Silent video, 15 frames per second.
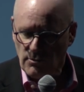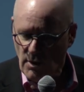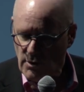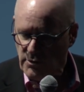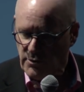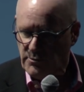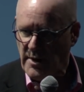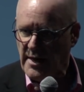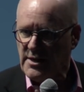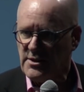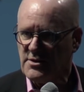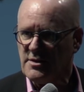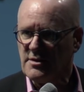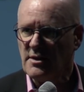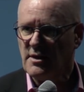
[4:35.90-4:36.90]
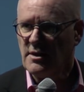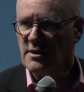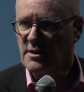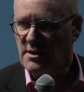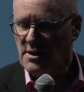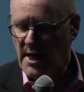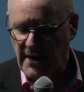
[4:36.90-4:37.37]
growth rates,
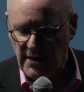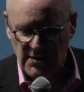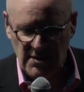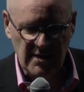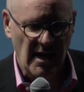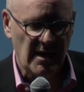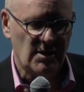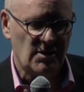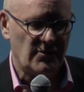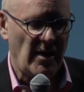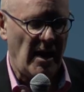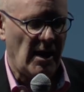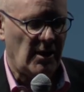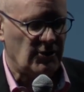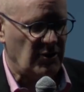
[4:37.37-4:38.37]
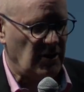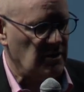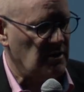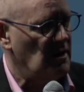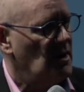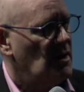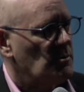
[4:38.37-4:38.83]
client satisfaction,